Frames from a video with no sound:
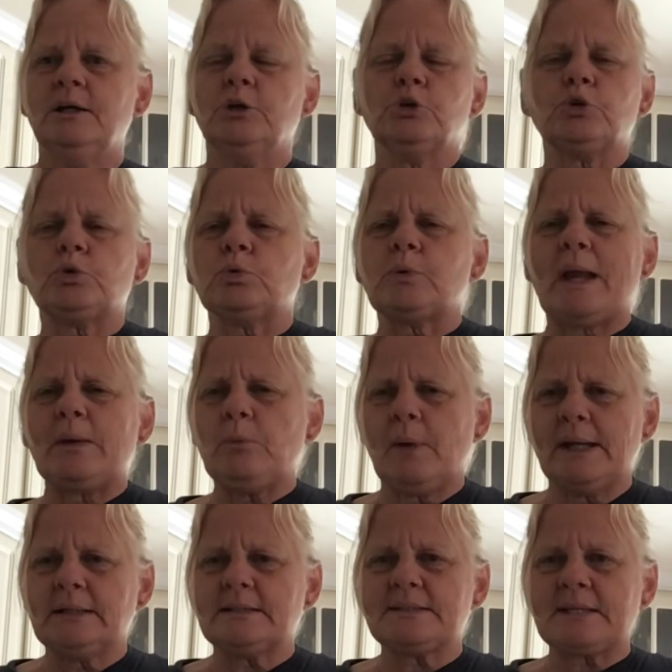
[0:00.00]
Great
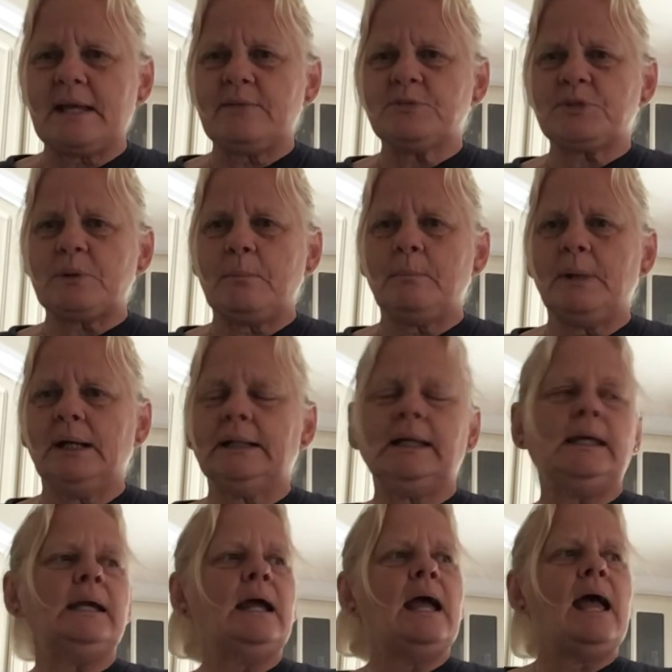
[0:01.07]
way to save some
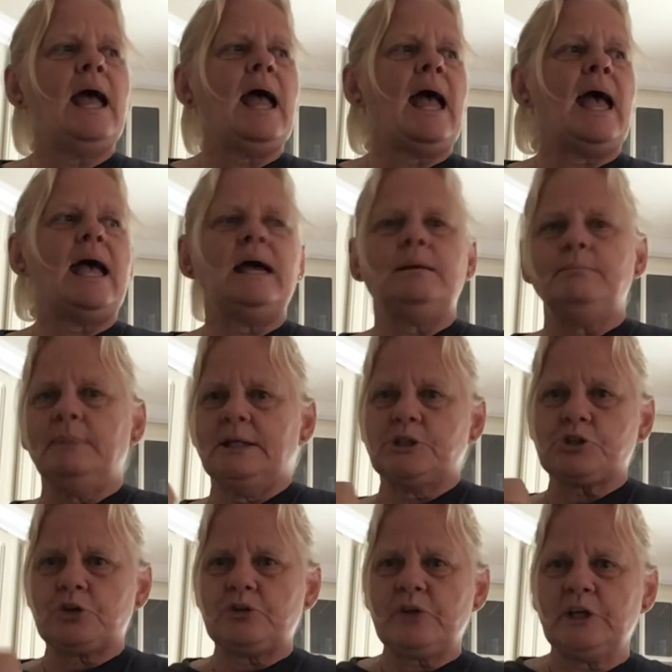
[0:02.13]
money and make
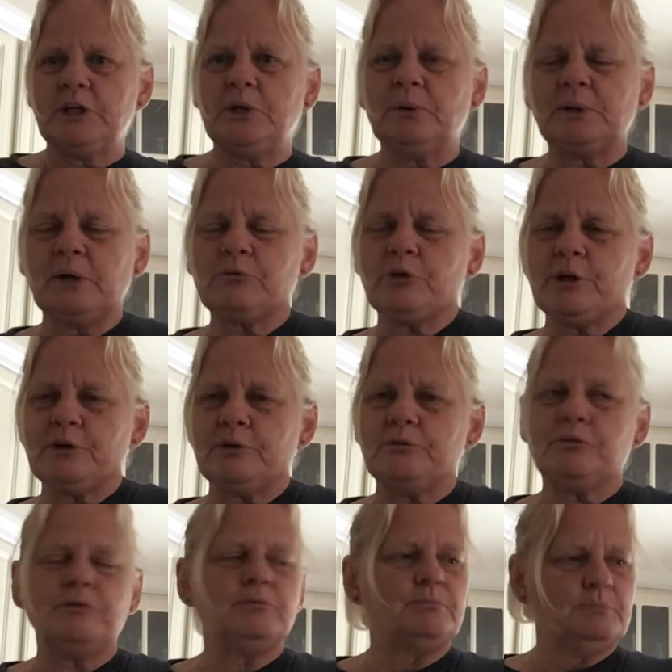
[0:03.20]
sure that you don't get rid of
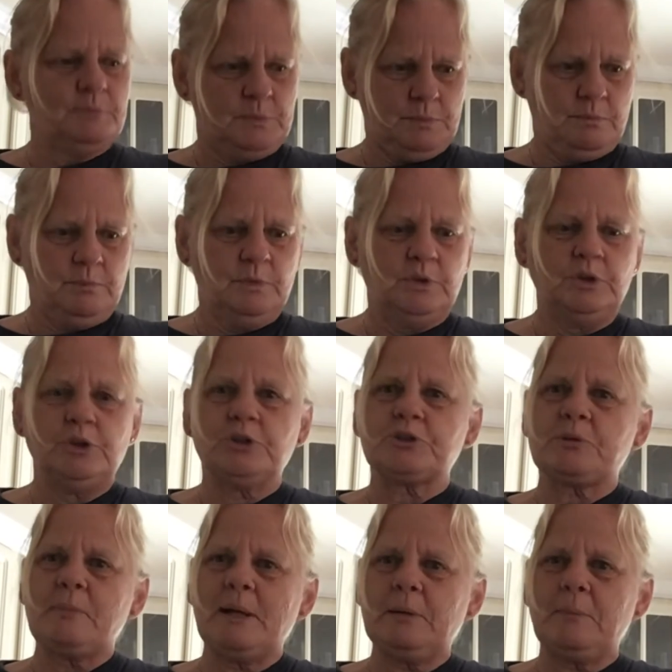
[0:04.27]
your
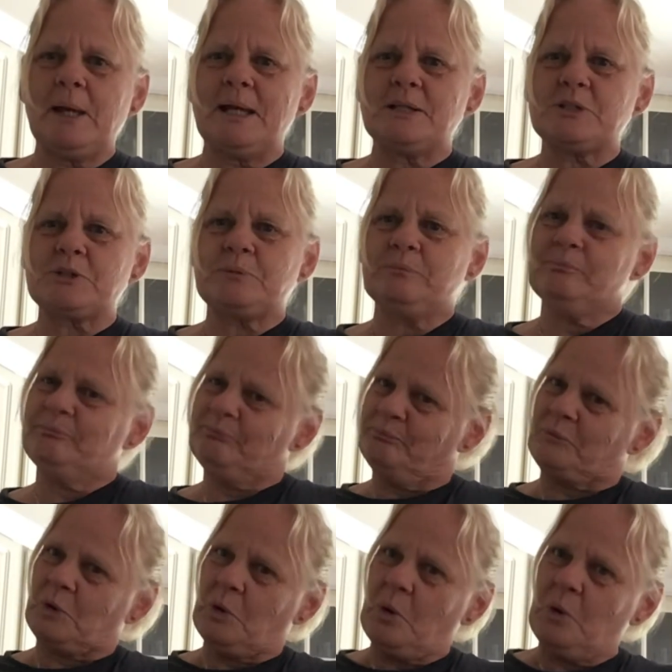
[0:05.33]
tomato paste.
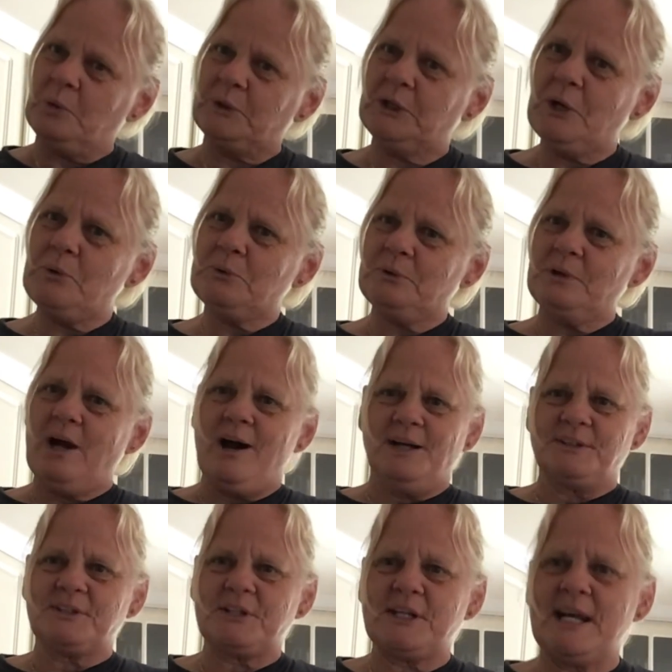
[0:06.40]
Okay,
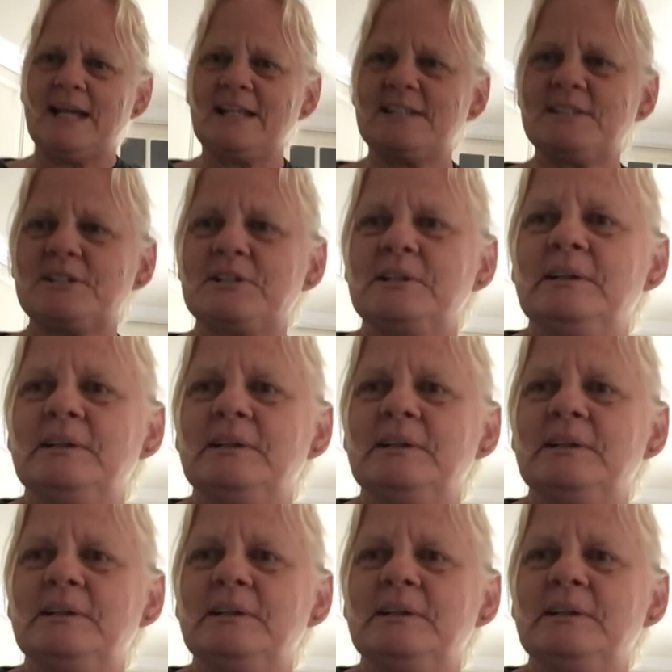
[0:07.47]
on to the next.